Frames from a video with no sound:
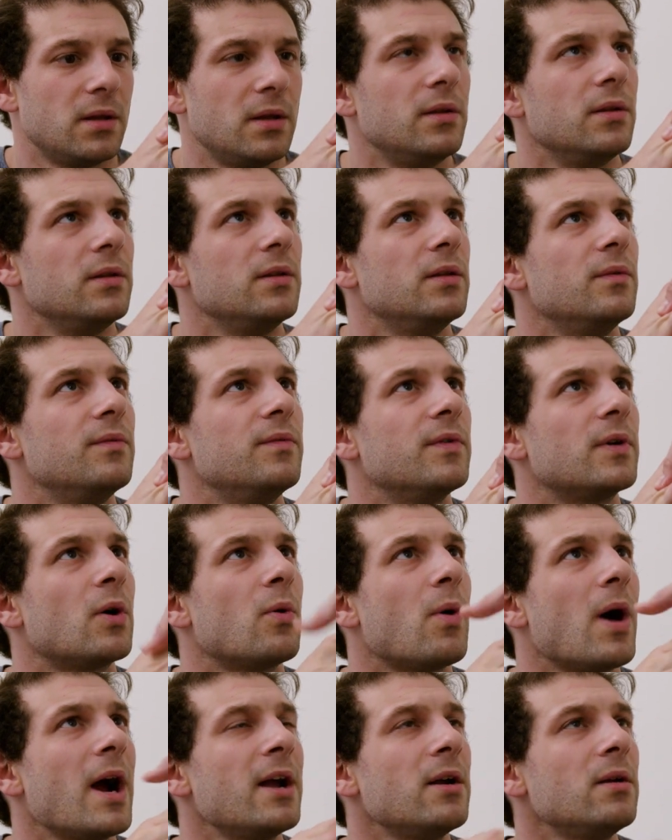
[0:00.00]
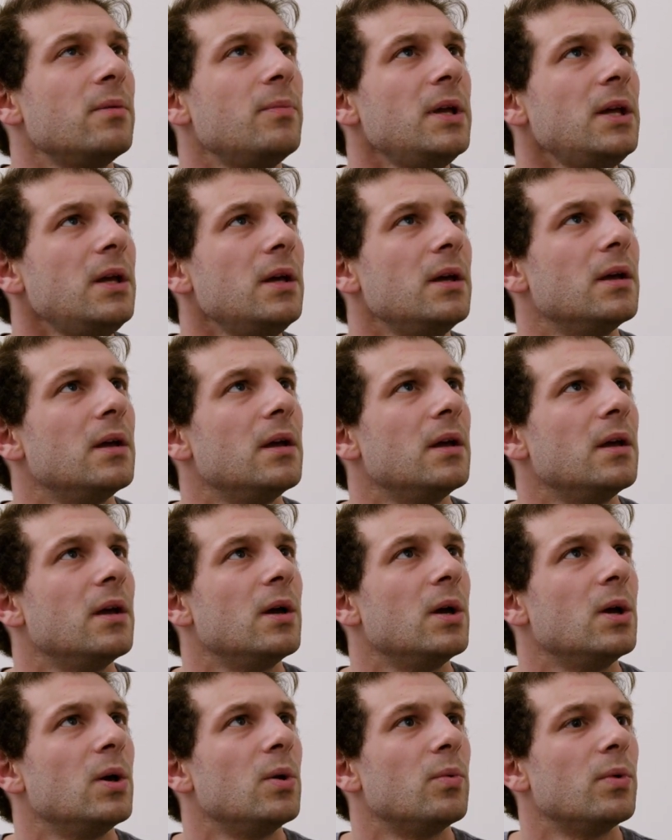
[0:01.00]
You've acquired me?
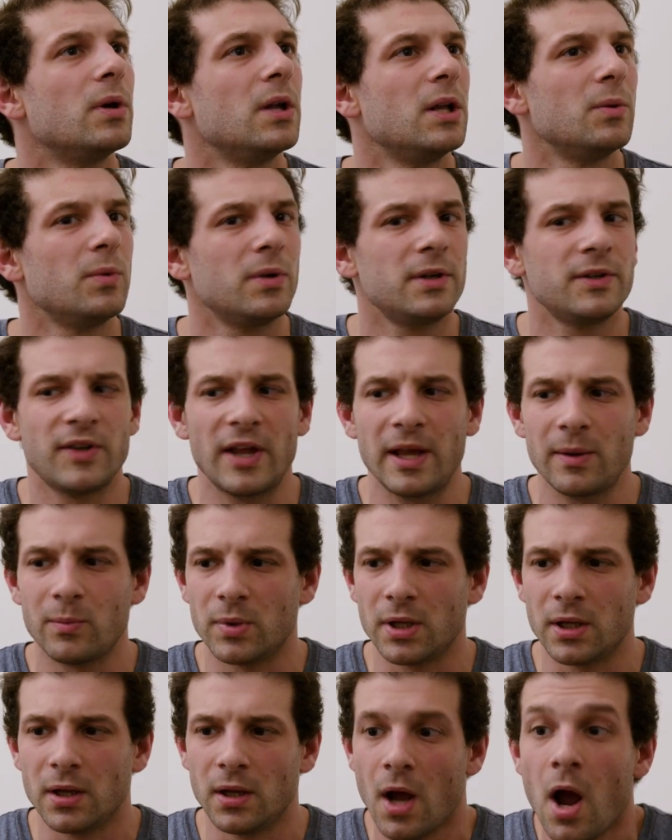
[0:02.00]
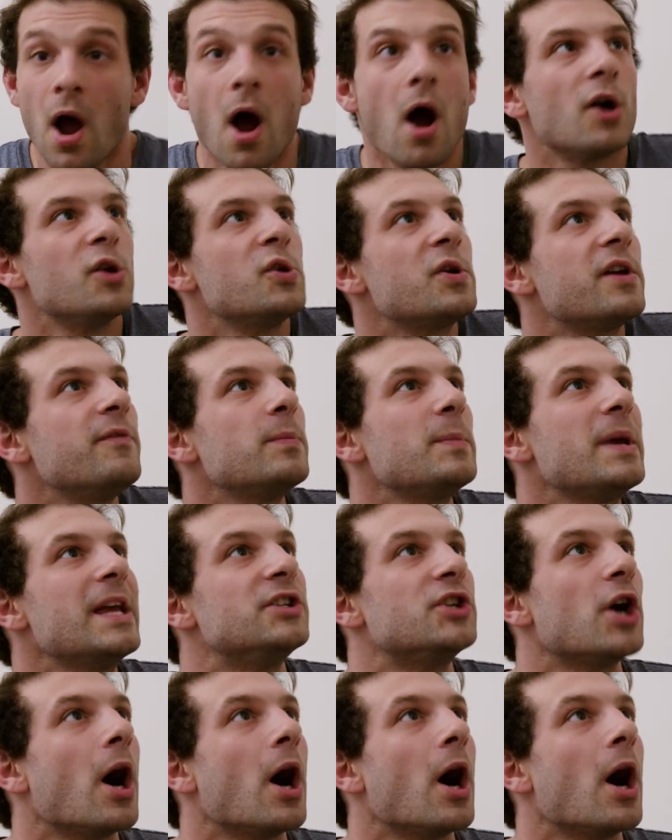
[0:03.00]
Wait, what does that mean? Are you giving me a